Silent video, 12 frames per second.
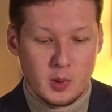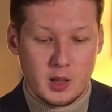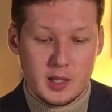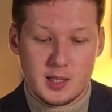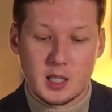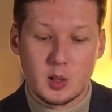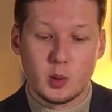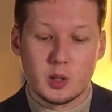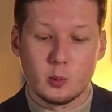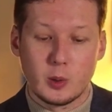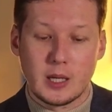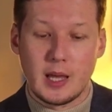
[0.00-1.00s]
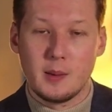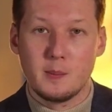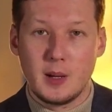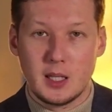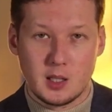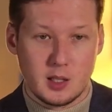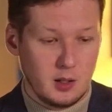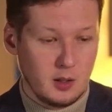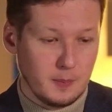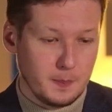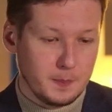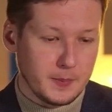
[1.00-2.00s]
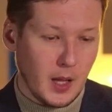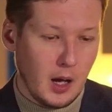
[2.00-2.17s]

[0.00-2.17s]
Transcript: But let's see what we can make here.